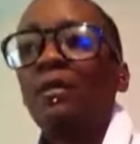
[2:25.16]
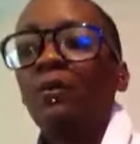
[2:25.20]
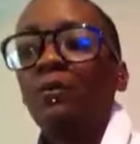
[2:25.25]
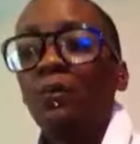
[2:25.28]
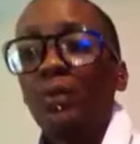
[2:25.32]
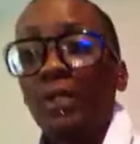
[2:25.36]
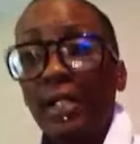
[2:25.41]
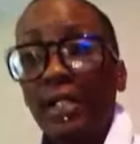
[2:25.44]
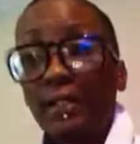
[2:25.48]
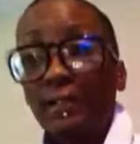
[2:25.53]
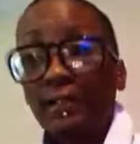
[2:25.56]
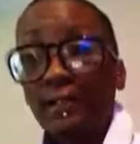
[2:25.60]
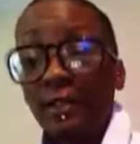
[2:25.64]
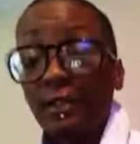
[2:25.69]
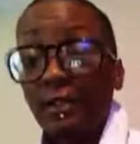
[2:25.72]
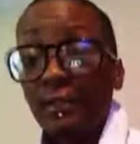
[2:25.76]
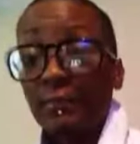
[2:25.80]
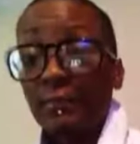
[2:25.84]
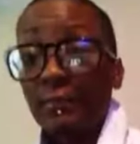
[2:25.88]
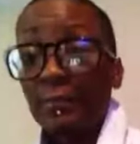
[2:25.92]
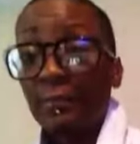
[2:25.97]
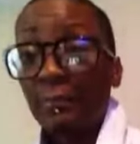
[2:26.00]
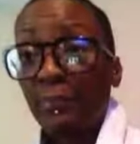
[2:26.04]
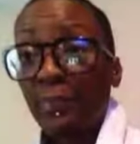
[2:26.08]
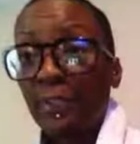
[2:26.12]
I thought I
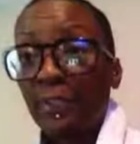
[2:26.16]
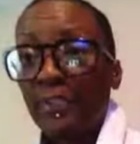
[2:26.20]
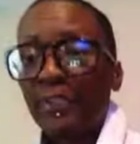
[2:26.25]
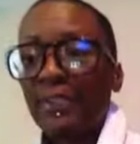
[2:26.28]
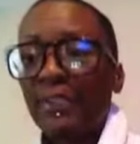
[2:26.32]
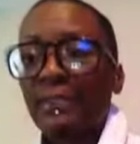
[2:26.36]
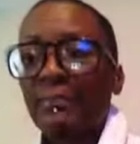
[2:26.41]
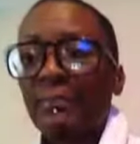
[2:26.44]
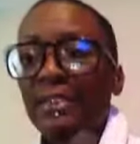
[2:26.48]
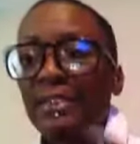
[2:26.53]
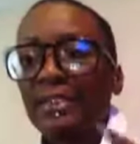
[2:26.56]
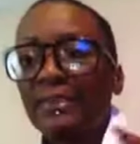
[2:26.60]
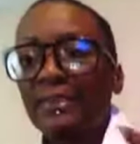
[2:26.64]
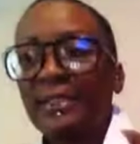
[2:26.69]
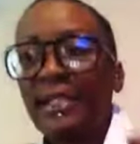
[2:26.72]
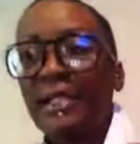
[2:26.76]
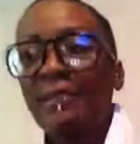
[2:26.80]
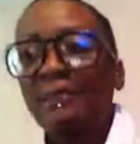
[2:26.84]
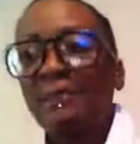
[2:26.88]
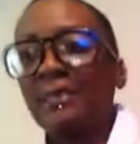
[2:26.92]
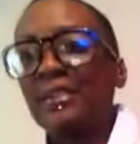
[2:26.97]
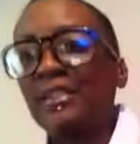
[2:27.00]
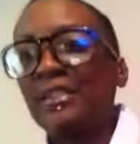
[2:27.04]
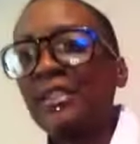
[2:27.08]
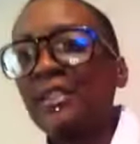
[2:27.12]
was breaking, because I
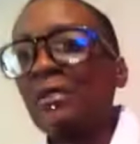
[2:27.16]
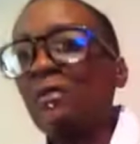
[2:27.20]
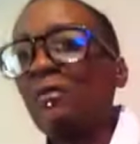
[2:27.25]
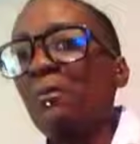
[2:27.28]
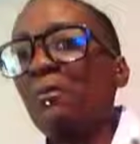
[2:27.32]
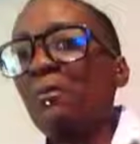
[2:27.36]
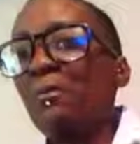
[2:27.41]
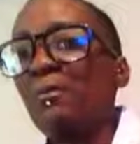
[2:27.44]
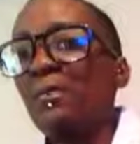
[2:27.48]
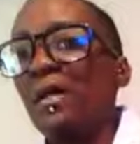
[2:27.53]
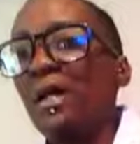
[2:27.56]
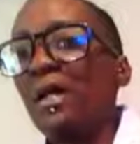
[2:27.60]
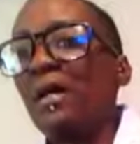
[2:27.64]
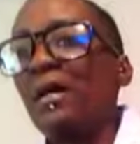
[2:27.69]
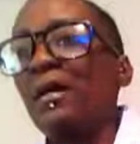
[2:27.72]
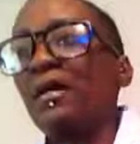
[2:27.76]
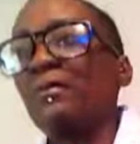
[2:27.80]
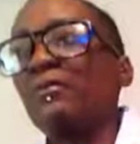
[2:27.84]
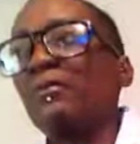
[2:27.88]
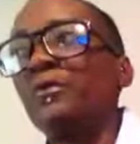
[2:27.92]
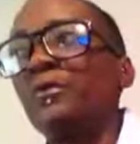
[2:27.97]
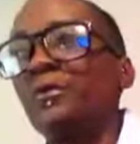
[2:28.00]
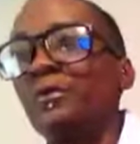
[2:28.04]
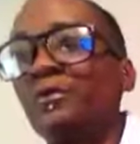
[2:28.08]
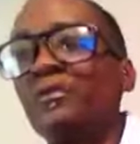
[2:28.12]
would still
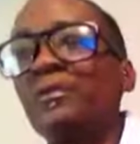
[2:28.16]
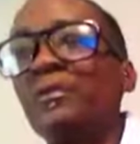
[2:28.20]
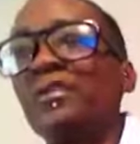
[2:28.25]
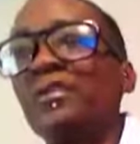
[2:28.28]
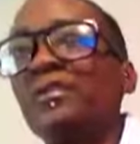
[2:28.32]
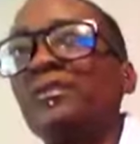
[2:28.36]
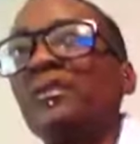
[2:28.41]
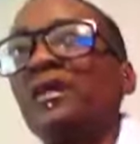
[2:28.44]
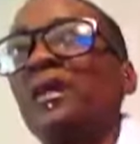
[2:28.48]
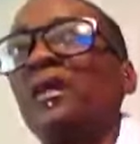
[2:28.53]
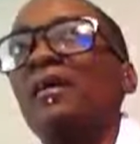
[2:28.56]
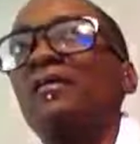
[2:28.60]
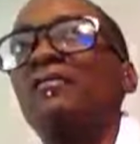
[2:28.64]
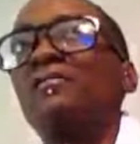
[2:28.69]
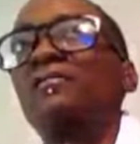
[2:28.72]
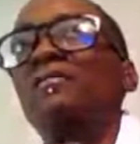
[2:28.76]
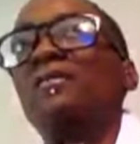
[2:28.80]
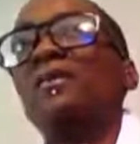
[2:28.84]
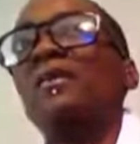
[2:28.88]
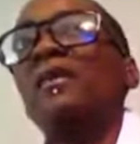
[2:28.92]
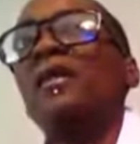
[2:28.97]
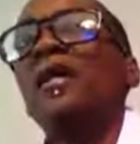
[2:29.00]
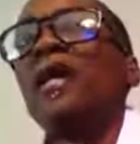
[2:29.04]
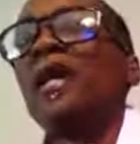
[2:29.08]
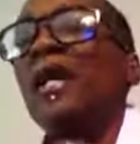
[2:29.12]
do stuff.
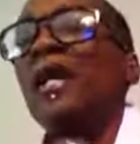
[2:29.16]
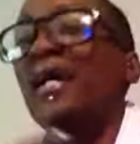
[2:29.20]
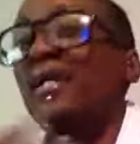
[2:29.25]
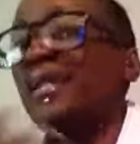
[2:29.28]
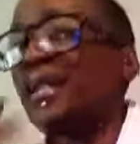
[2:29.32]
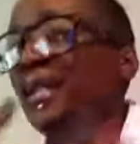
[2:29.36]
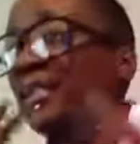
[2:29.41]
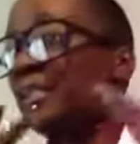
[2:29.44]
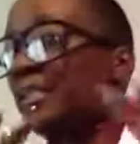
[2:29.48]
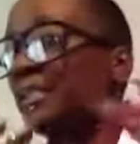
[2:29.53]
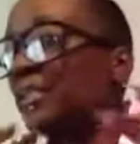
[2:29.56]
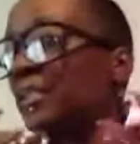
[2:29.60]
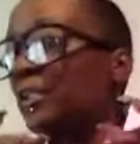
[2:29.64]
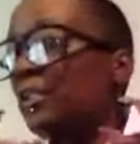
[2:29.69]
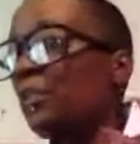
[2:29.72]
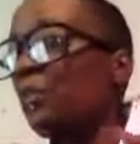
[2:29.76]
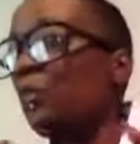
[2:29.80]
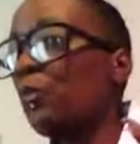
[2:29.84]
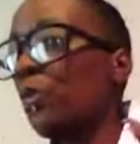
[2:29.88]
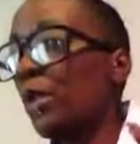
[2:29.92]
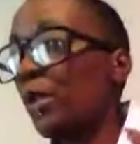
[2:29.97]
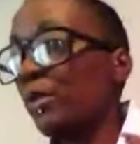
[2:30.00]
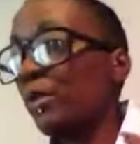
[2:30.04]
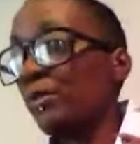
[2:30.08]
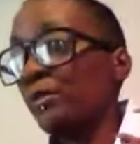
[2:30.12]
And I still
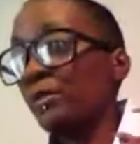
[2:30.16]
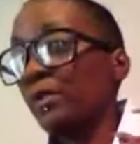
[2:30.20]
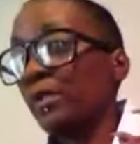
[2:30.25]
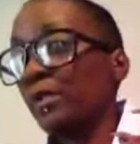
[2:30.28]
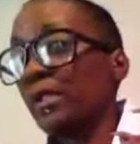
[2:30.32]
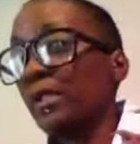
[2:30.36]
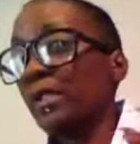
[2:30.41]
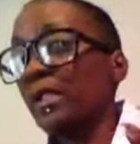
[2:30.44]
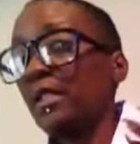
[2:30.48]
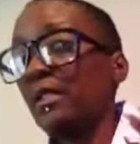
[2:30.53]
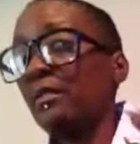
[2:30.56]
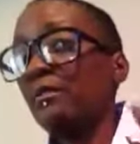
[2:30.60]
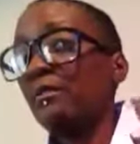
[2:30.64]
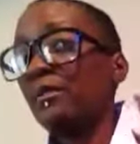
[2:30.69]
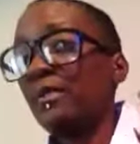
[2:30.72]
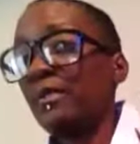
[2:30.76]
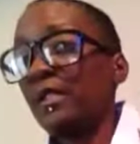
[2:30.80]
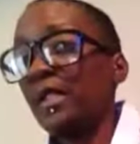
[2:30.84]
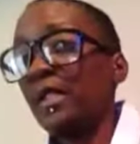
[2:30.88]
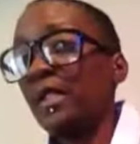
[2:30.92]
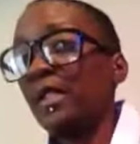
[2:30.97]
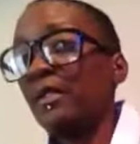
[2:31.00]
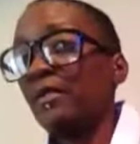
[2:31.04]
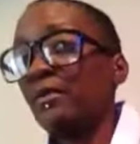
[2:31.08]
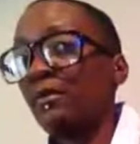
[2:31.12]
work here and
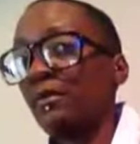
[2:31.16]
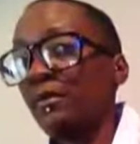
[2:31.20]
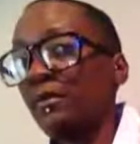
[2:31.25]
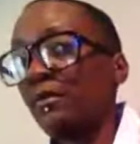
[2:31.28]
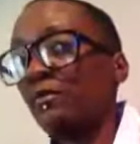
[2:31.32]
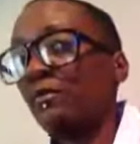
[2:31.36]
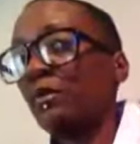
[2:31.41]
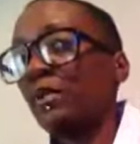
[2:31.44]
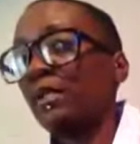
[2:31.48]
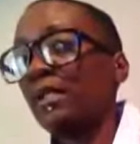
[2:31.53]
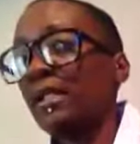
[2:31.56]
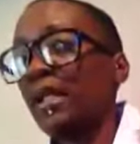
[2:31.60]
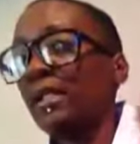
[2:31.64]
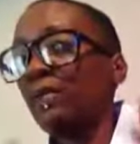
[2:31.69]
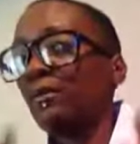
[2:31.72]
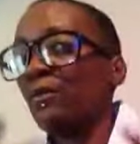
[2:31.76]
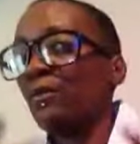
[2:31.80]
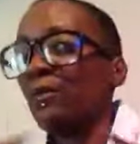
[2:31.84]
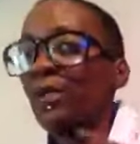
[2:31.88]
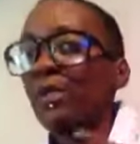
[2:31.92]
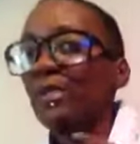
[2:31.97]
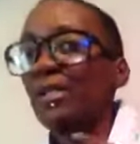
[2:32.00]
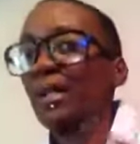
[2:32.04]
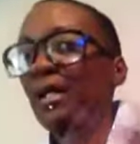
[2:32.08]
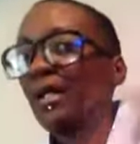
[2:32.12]
there and do a lot of
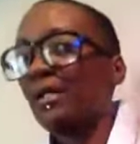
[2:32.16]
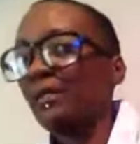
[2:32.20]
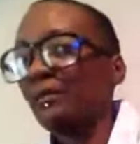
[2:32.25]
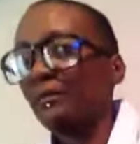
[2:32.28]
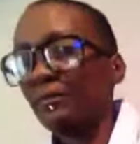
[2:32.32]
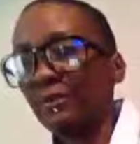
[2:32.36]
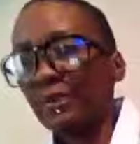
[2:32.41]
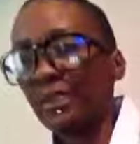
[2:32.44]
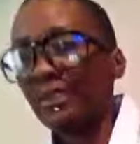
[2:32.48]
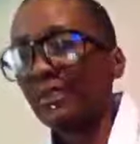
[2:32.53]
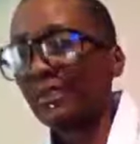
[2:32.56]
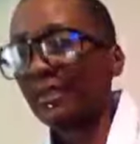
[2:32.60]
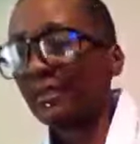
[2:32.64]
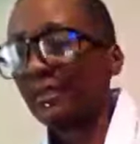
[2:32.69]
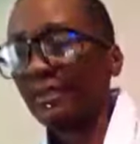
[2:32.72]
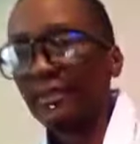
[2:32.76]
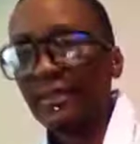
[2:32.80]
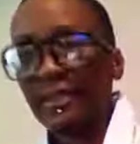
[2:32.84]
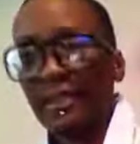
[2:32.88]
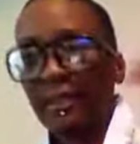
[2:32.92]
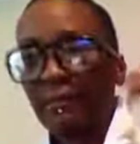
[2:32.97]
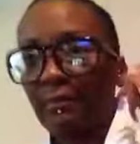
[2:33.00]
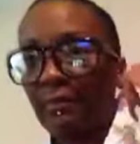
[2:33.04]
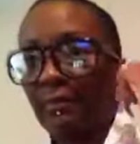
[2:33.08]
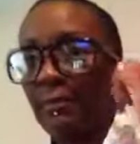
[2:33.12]
online, which I just
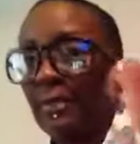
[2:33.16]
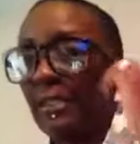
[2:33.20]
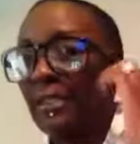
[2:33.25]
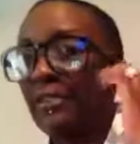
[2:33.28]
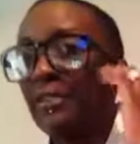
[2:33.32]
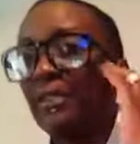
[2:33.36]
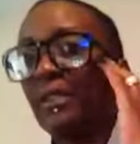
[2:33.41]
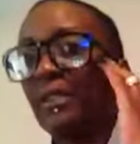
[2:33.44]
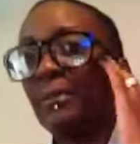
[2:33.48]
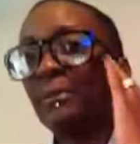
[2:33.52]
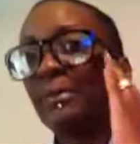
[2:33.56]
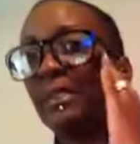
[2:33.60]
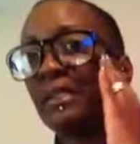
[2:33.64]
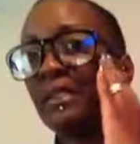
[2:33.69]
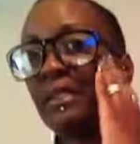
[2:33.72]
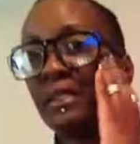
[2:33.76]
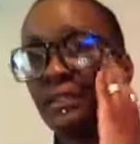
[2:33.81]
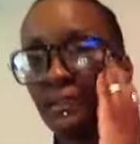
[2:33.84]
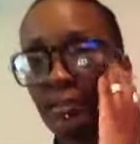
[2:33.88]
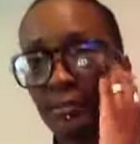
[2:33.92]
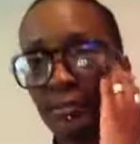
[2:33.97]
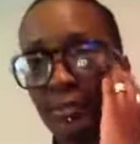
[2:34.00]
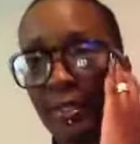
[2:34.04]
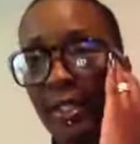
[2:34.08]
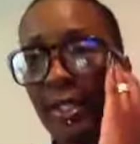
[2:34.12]
sent out a big shipment
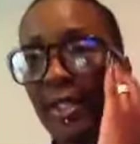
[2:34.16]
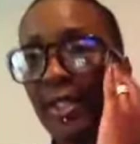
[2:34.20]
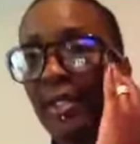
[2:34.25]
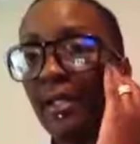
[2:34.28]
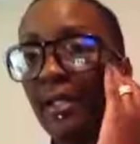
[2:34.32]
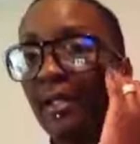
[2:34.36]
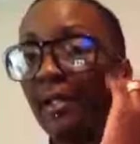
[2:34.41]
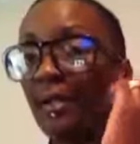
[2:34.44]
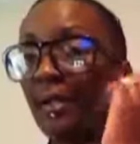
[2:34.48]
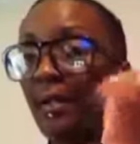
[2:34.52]
yesterday.